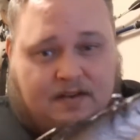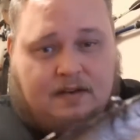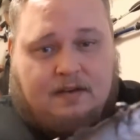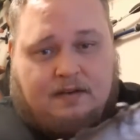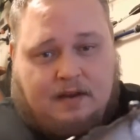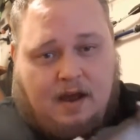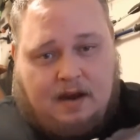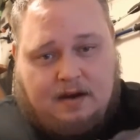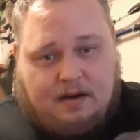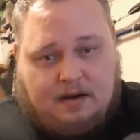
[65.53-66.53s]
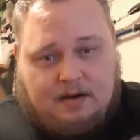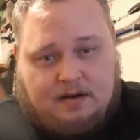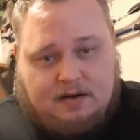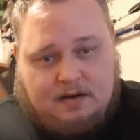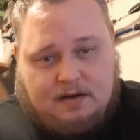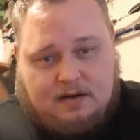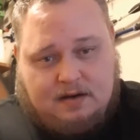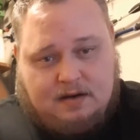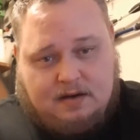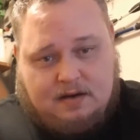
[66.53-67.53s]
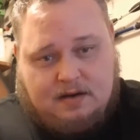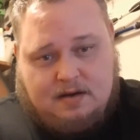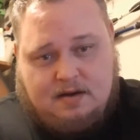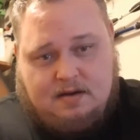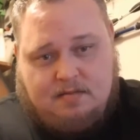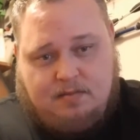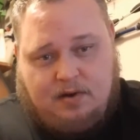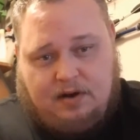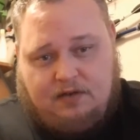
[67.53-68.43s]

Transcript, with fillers: It's got a pretty